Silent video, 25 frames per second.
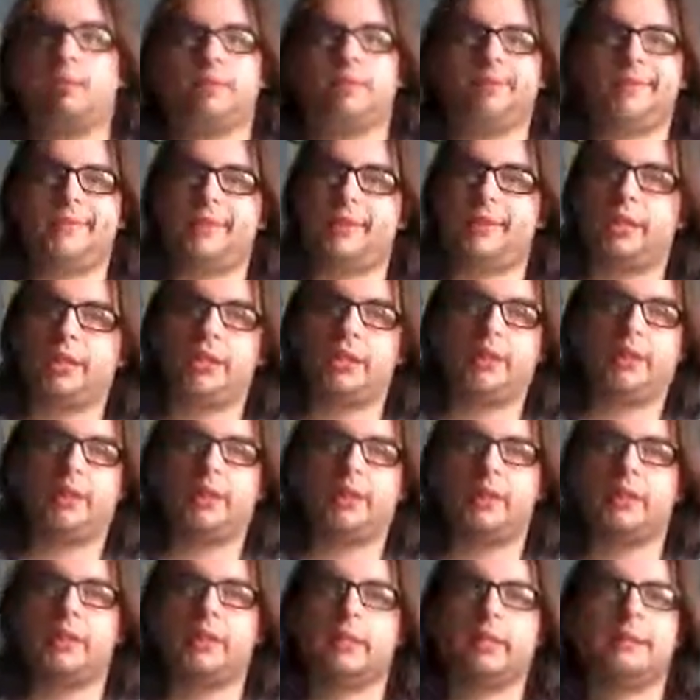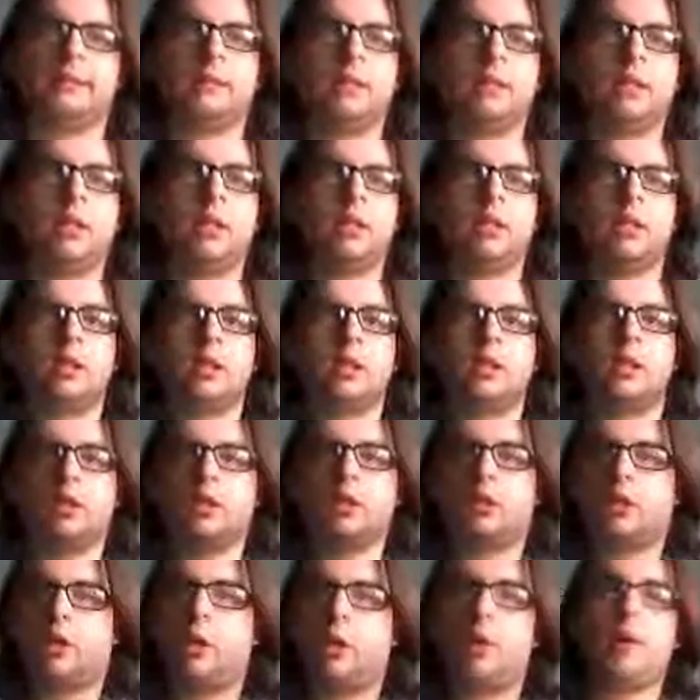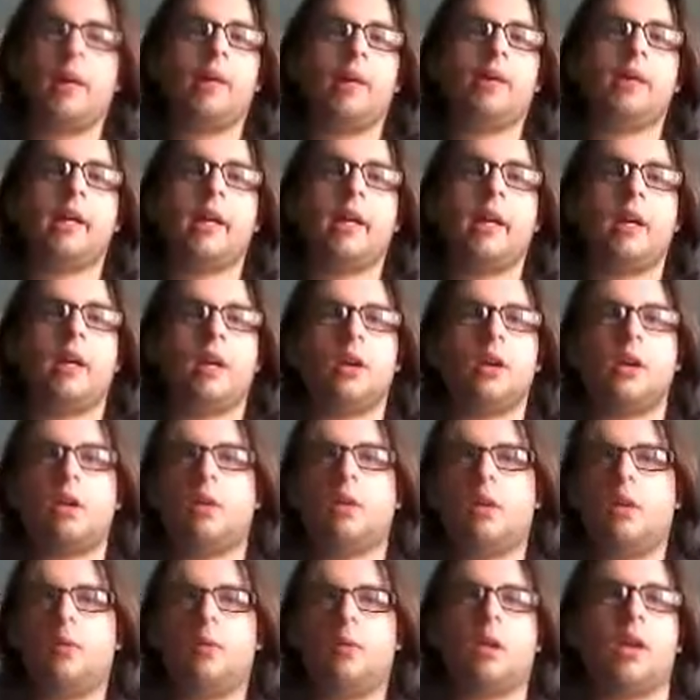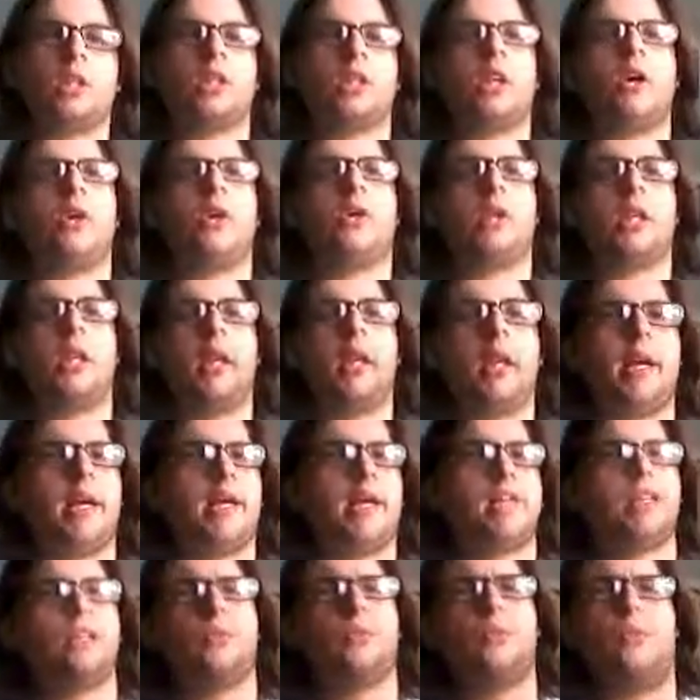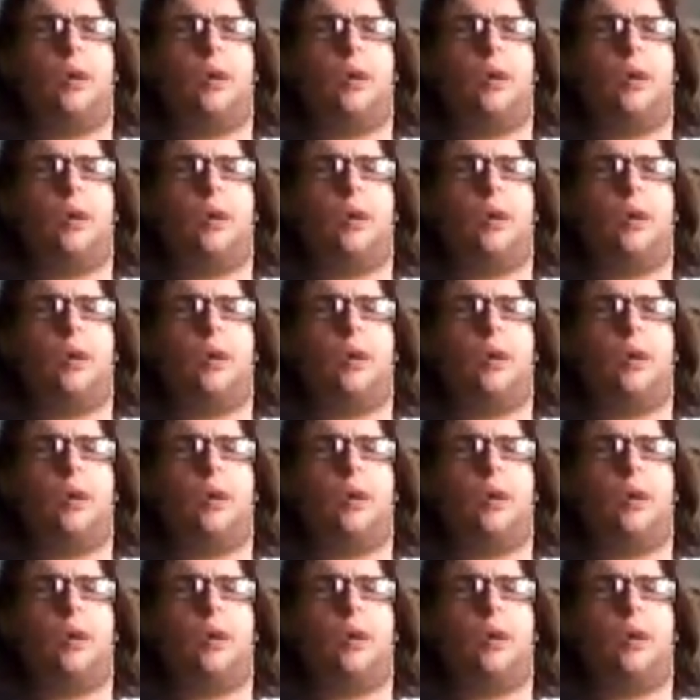So, go out there, watch Code Geass,